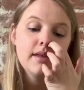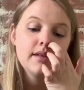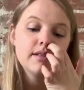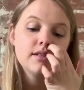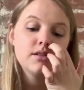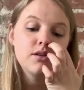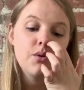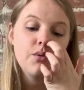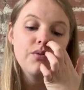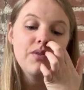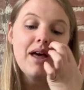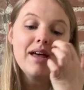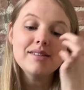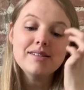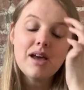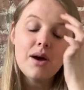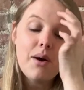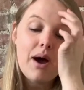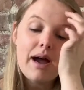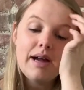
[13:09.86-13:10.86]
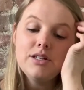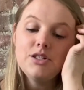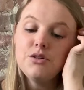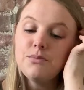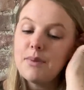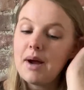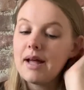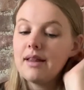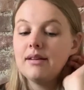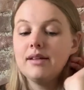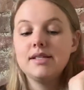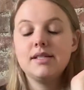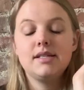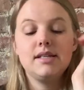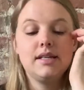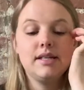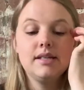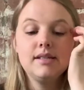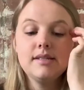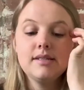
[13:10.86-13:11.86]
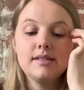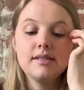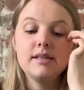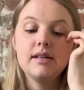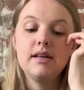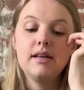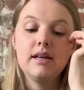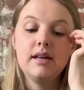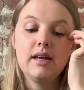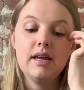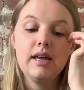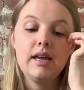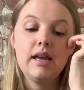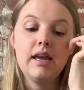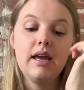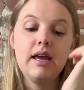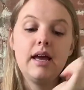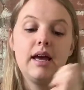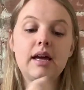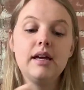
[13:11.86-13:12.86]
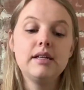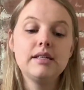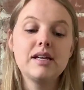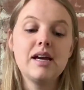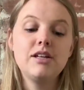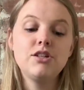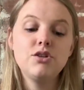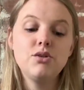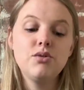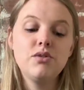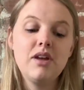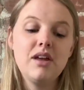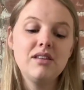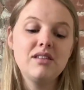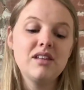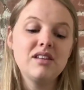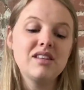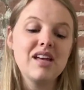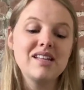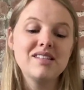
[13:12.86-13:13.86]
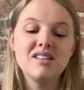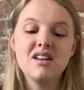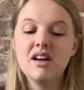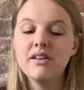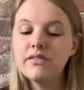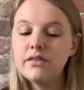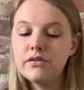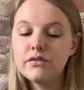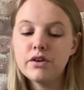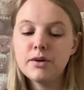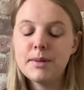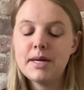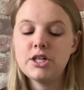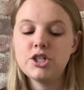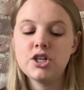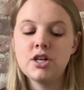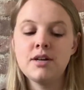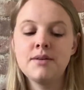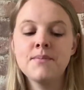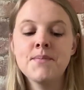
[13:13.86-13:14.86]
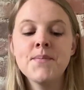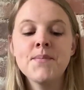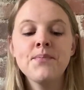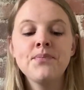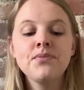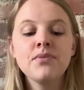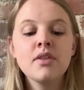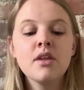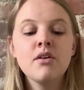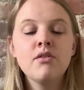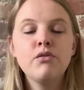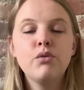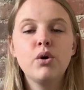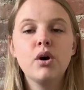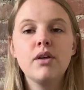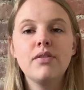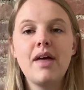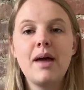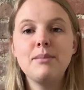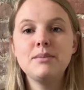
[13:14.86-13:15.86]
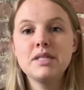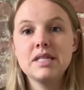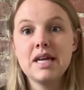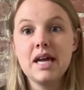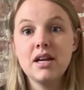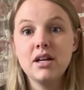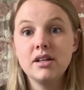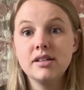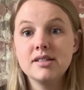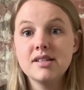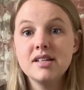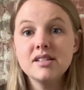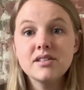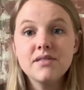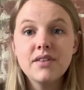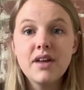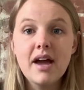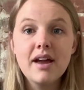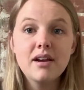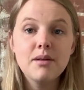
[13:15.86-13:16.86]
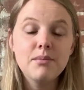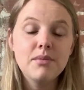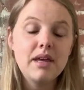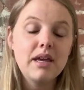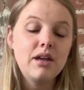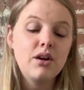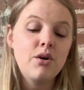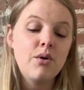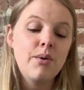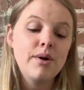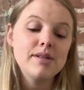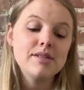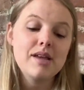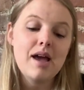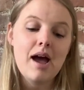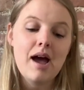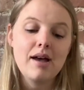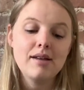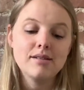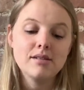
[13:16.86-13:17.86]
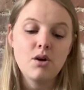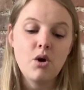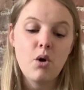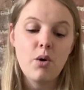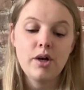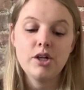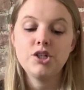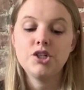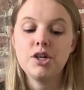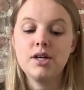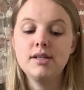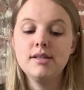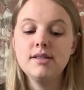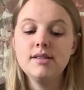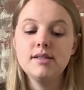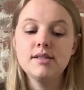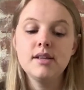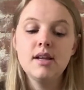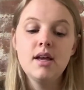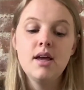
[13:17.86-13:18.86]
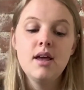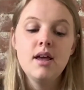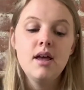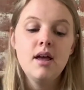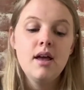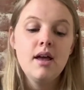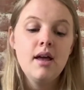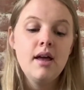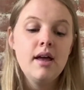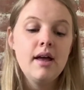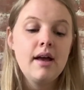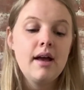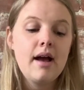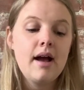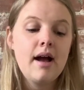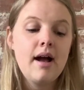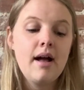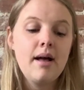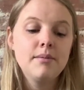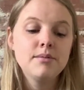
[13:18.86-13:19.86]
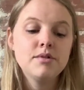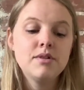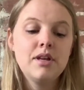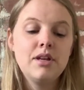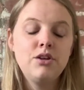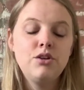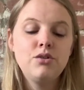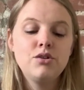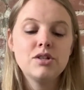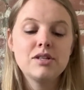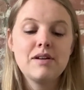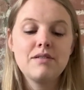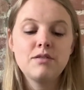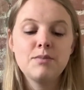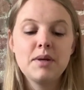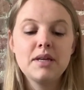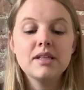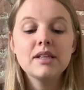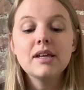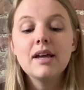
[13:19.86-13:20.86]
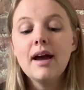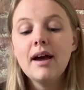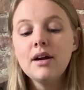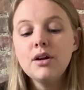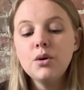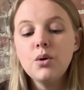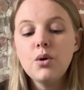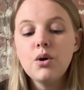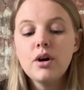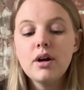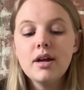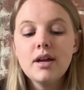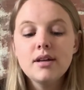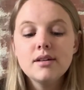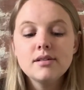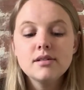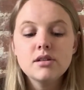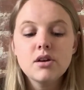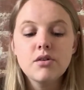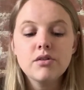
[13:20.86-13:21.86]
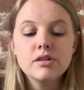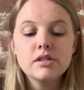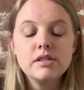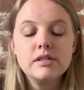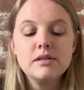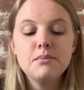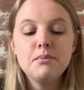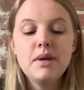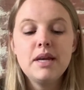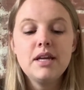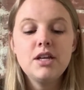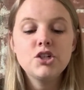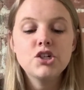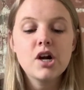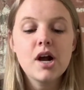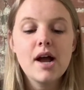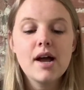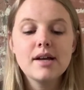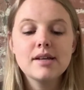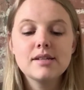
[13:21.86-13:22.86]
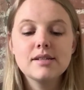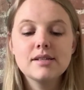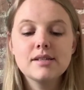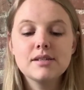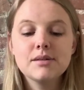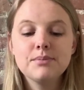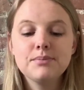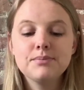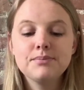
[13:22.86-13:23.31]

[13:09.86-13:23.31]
So that's how I do my listings. And I do think that that's enough information for them to get a good sense of the item. They can always ask questions. So then you just have to pick the category. So this is a mini dress.